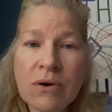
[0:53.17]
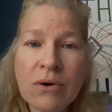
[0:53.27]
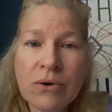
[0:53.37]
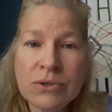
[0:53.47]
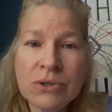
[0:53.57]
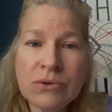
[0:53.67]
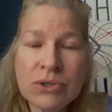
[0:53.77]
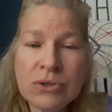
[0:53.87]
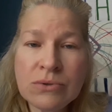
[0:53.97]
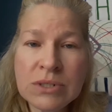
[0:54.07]
Or do you
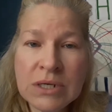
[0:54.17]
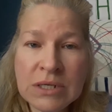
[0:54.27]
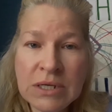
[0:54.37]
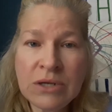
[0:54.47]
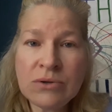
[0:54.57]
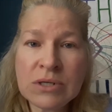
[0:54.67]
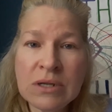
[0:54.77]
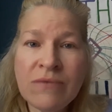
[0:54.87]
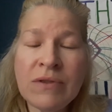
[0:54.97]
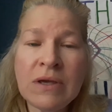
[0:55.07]
choose to continue to
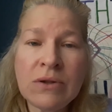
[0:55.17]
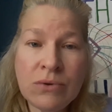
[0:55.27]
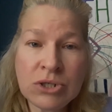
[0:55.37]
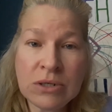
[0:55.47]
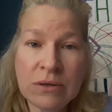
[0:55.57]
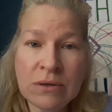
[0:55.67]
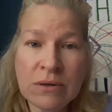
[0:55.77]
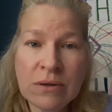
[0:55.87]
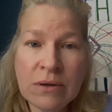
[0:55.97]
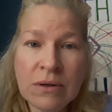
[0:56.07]
live in the illusion
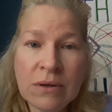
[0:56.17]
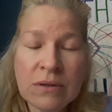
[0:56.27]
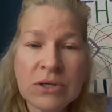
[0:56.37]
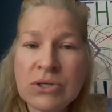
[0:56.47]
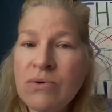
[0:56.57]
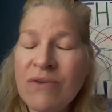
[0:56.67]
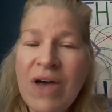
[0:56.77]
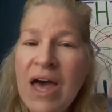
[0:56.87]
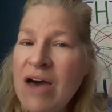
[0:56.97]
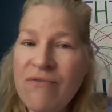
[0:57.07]
that you have
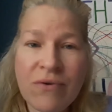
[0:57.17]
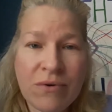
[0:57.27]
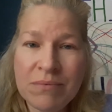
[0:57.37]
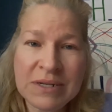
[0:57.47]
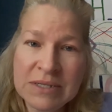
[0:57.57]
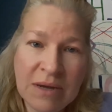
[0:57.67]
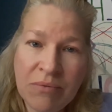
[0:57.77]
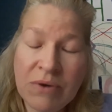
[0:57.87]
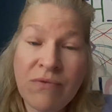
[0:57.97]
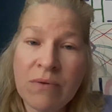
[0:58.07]
ever been
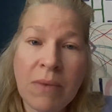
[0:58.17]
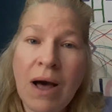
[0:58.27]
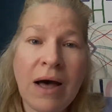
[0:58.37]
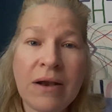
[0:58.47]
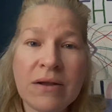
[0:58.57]
separate from God?